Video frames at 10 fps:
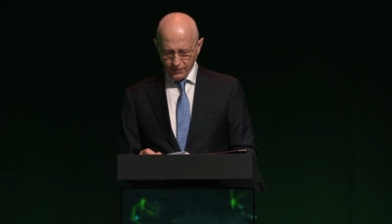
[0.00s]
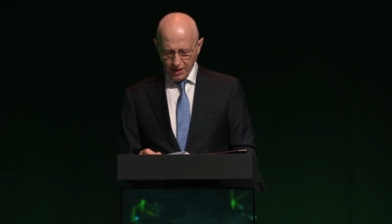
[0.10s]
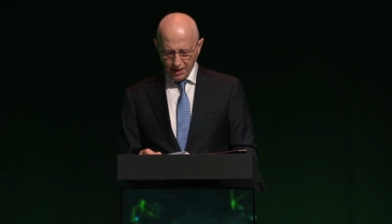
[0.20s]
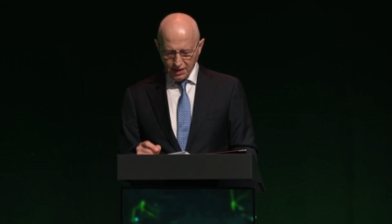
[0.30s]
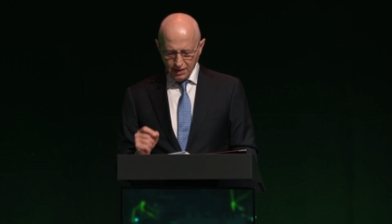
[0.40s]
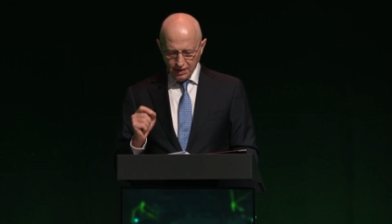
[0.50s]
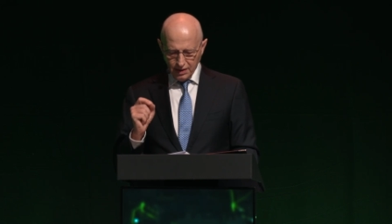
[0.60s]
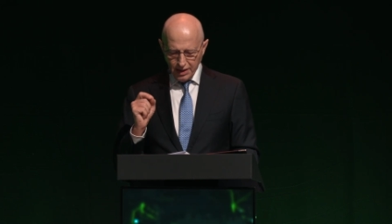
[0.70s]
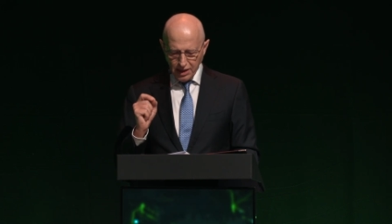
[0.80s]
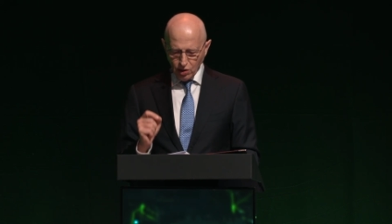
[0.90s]
At the
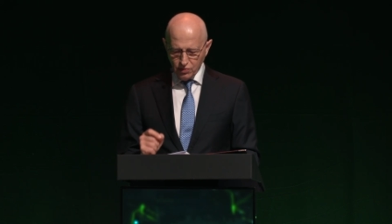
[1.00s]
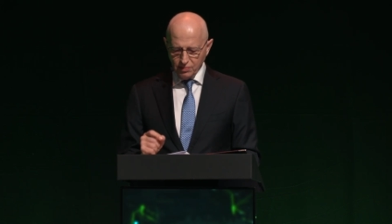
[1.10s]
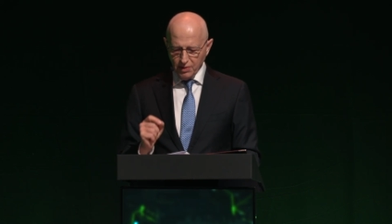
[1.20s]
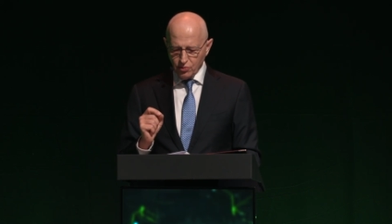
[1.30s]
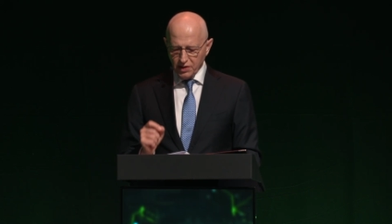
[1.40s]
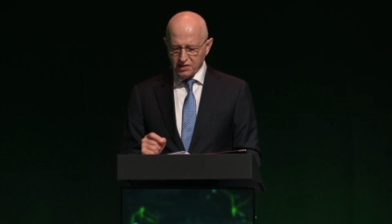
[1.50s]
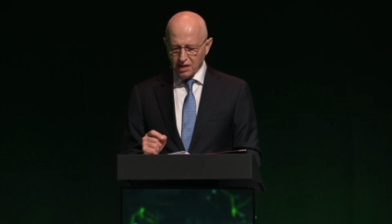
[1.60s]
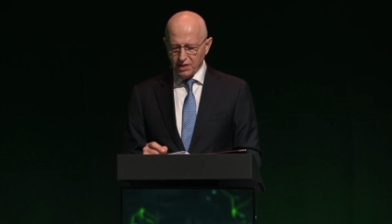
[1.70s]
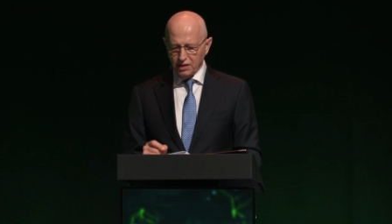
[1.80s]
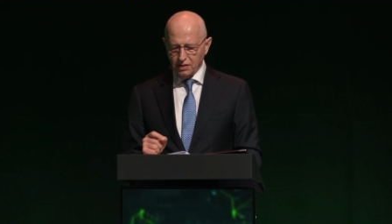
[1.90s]
NATO's Madrid
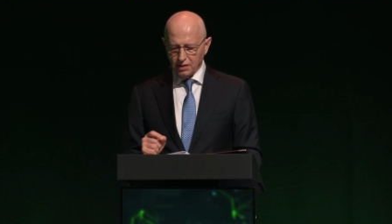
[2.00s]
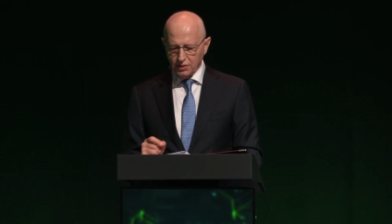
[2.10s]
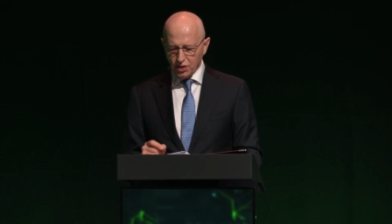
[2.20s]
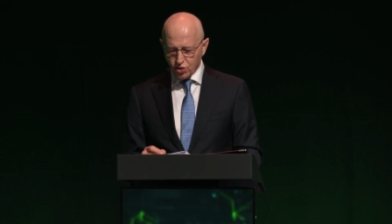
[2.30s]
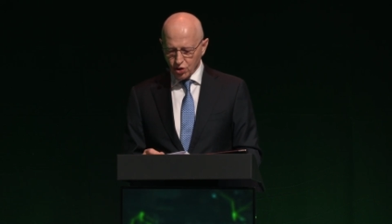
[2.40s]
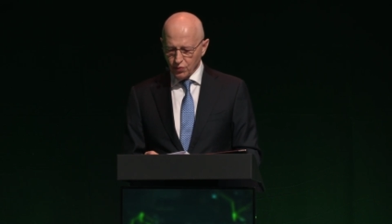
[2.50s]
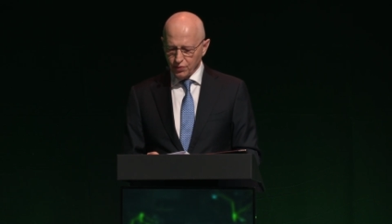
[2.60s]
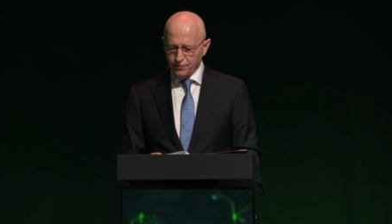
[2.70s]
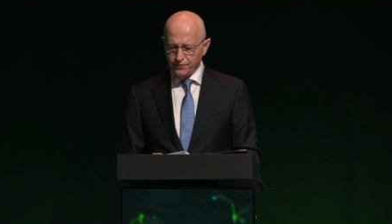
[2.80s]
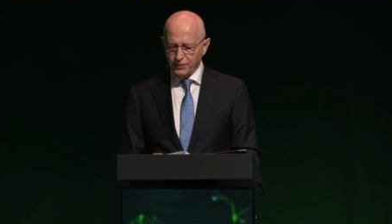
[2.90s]
summit this June,
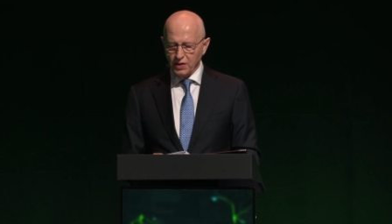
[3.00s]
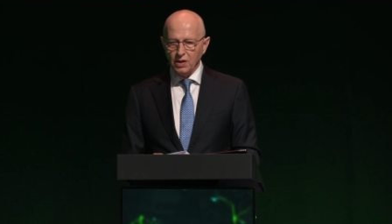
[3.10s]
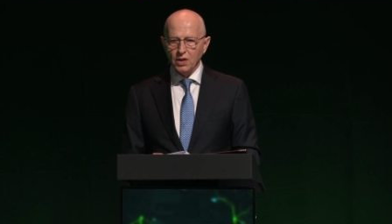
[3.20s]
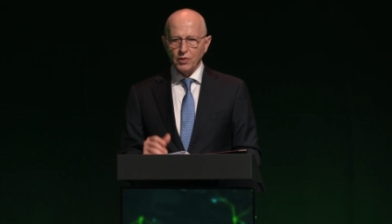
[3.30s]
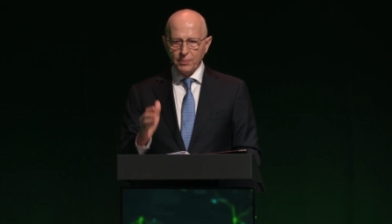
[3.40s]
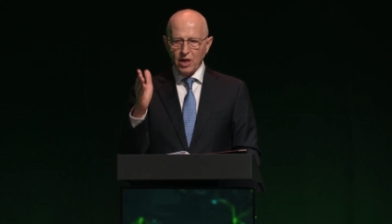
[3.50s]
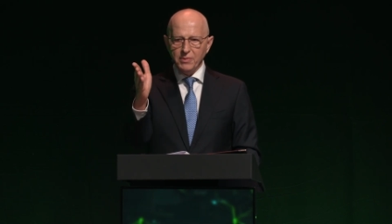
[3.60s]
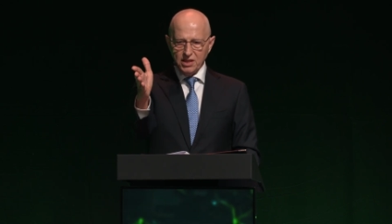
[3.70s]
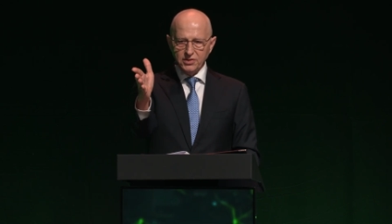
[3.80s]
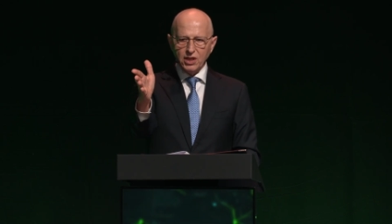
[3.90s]
where Prime
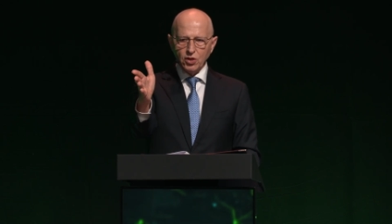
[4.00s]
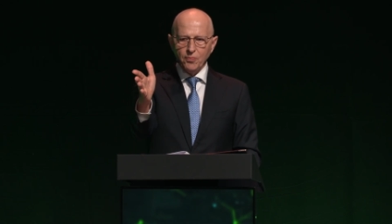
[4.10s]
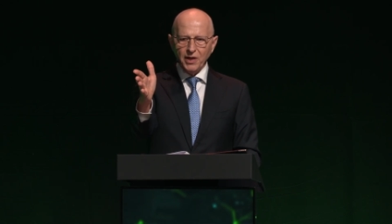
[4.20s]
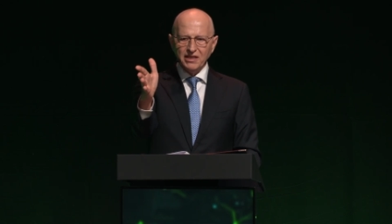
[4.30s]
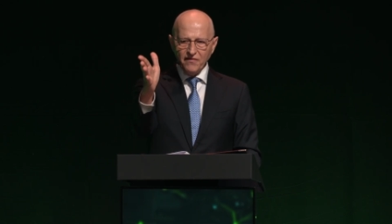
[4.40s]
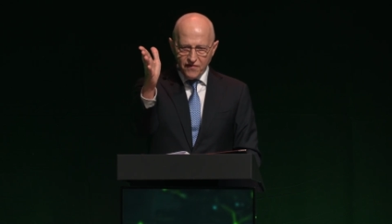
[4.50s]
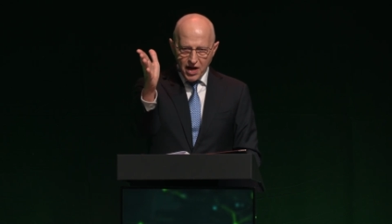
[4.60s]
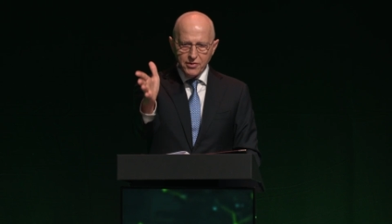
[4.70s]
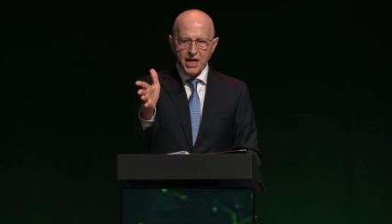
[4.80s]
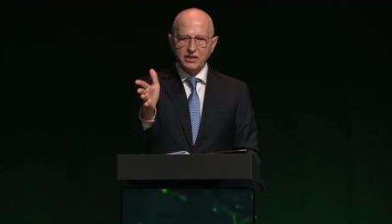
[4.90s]
Minister De Croo played a
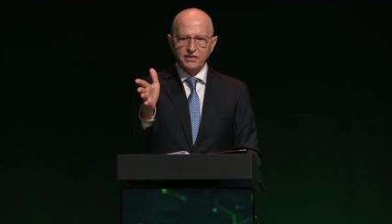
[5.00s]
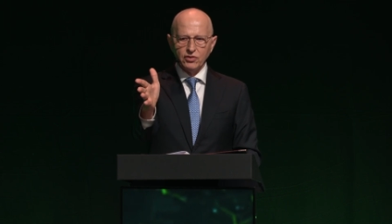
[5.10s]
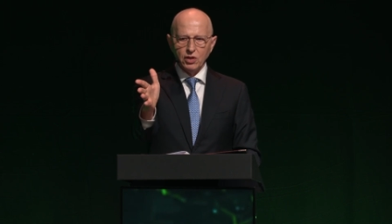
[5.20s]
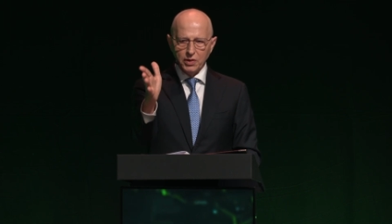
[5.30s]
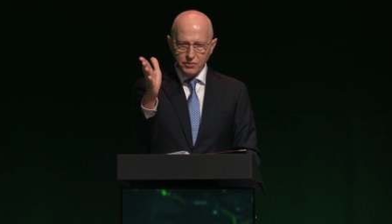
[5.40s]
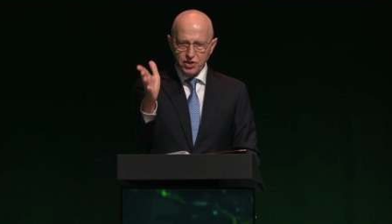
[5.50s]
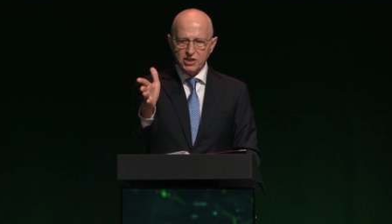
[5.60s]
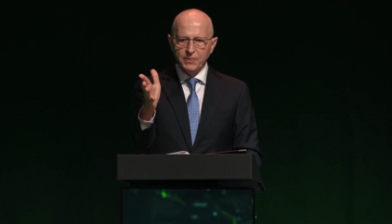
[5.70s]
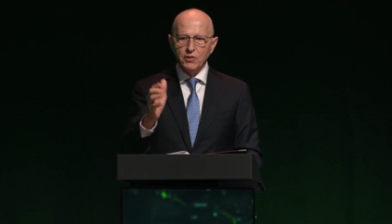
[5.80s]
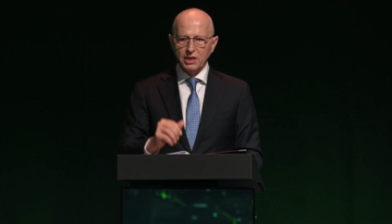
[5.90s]
very active role, and we just
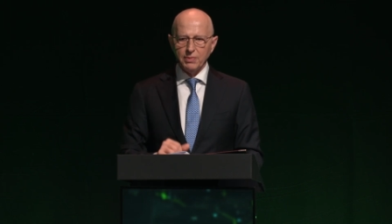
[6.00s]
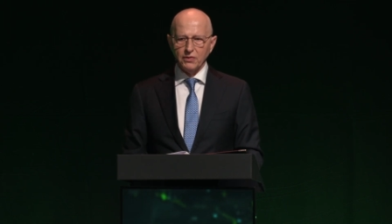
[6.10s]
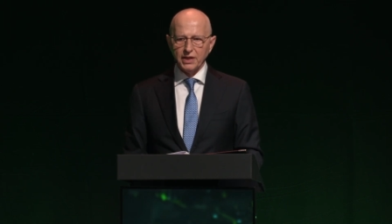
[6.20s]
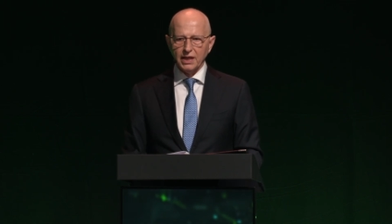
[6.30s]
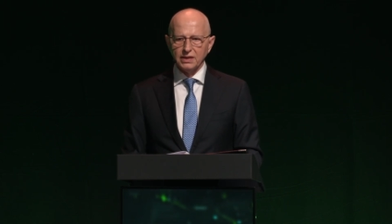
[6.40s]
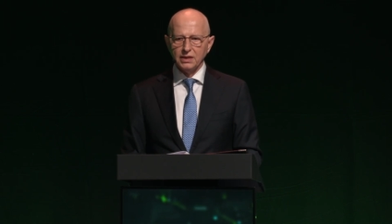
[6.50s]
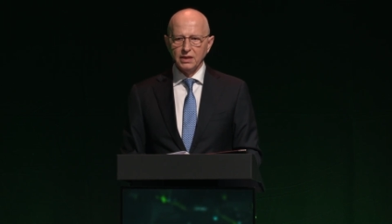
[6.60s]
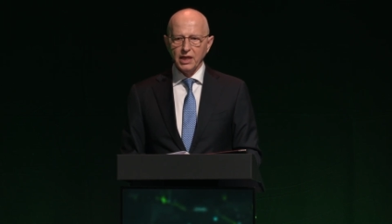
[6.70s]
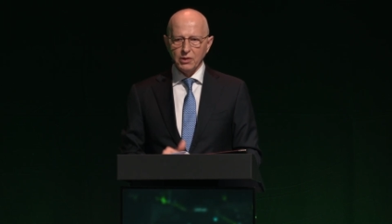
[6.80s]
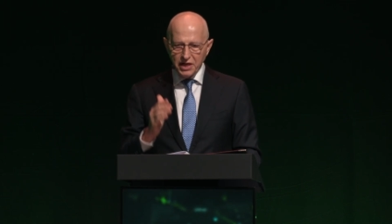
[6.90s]
spoke about that,
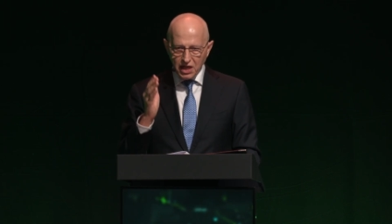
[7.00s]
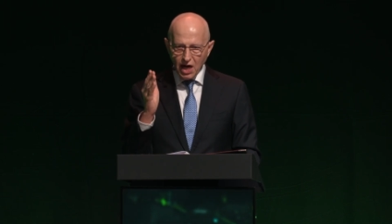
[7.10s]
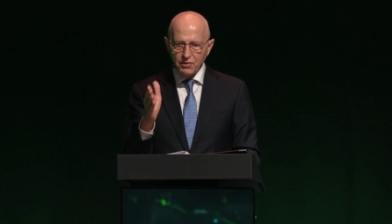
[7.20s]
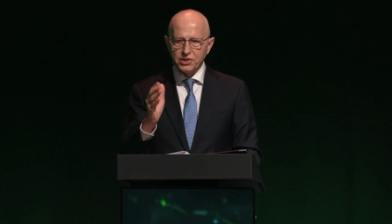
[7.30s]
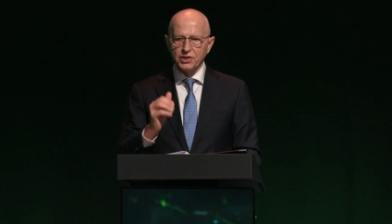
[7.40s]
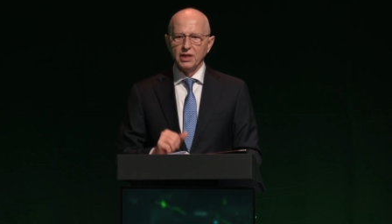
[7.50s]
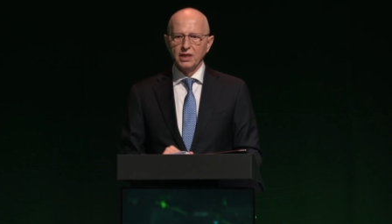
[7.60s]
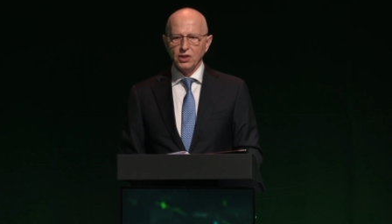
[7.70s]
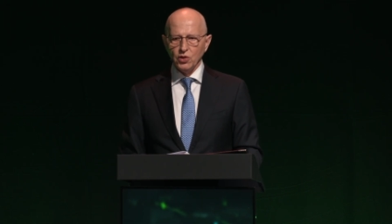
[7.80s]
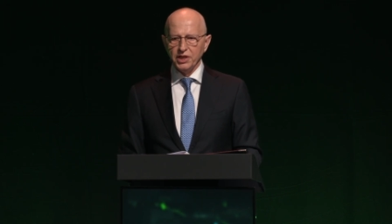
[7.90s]
and we encourage
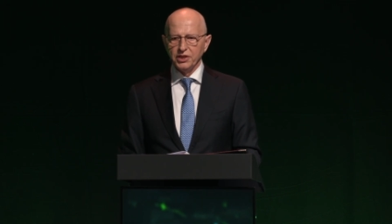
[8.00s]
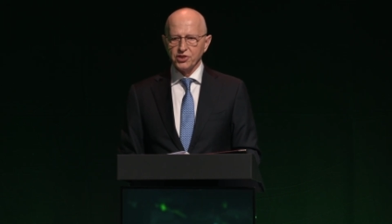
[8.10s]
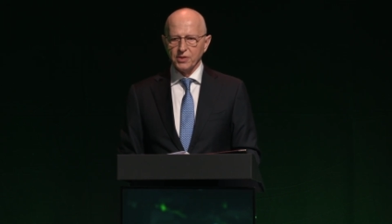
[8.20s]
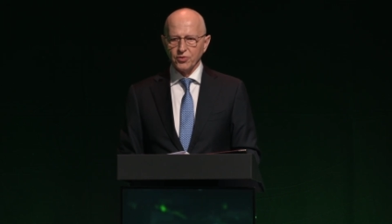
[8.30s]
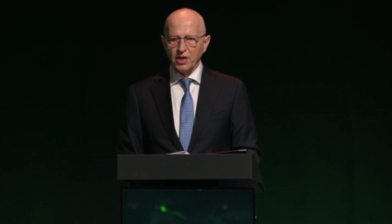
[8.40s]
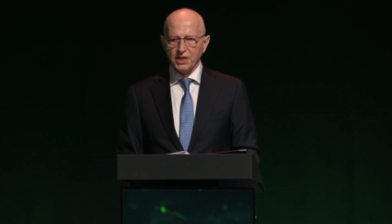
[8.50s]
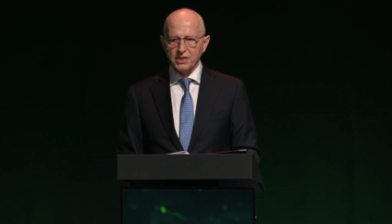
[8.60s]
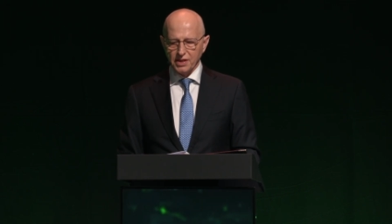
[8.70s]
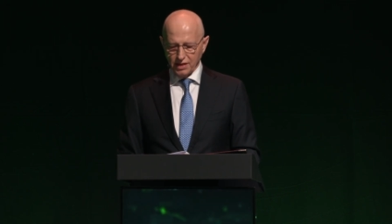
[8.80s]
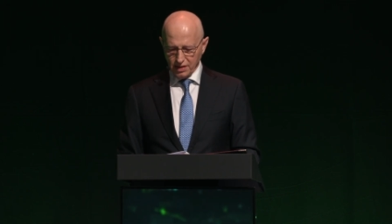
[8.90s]
your leadership, Prime
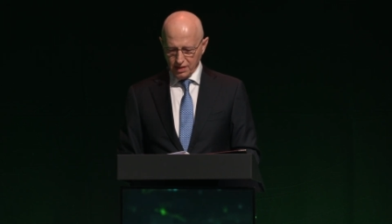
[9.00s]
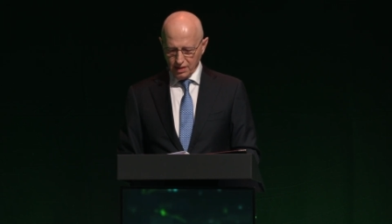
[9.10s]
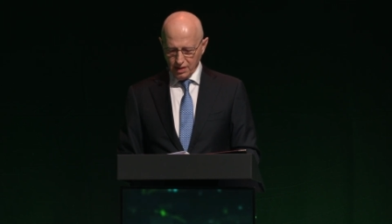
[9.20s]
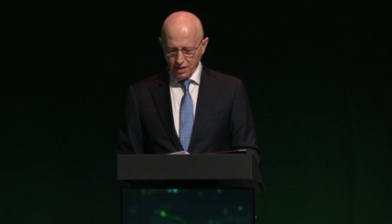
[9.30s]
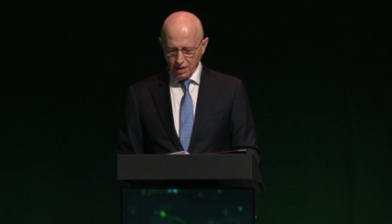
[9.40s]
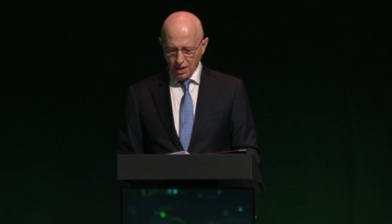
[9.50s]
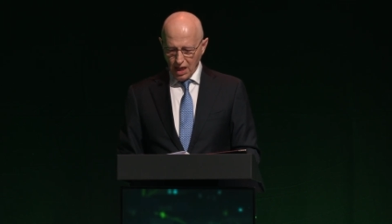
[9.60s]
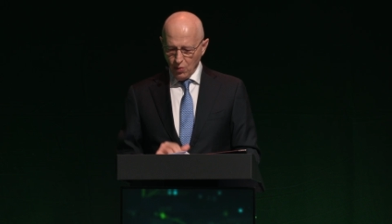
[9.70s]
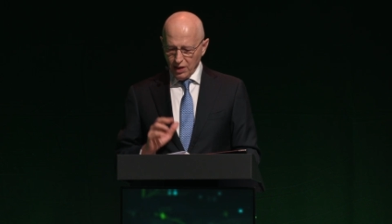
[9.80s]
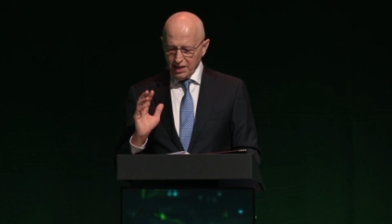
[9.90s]
Minister.
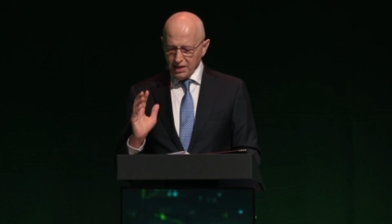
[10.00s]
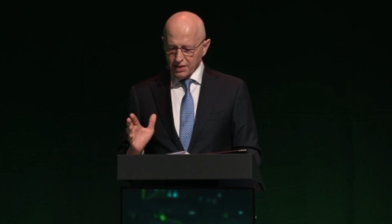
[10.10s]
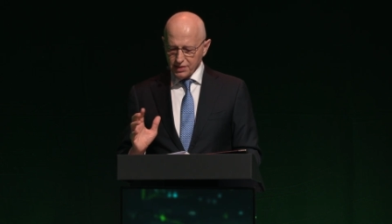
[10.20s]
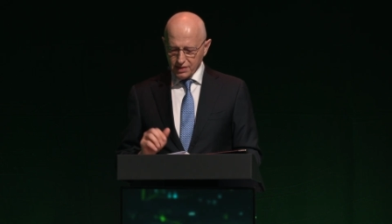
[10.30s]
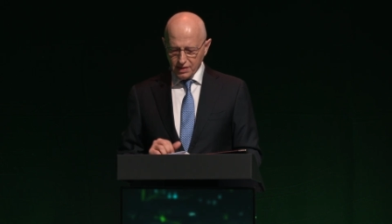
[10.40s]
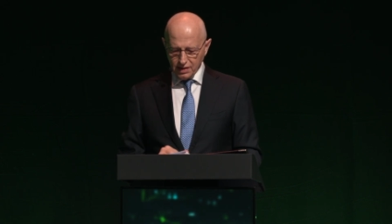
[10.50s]
Our leaders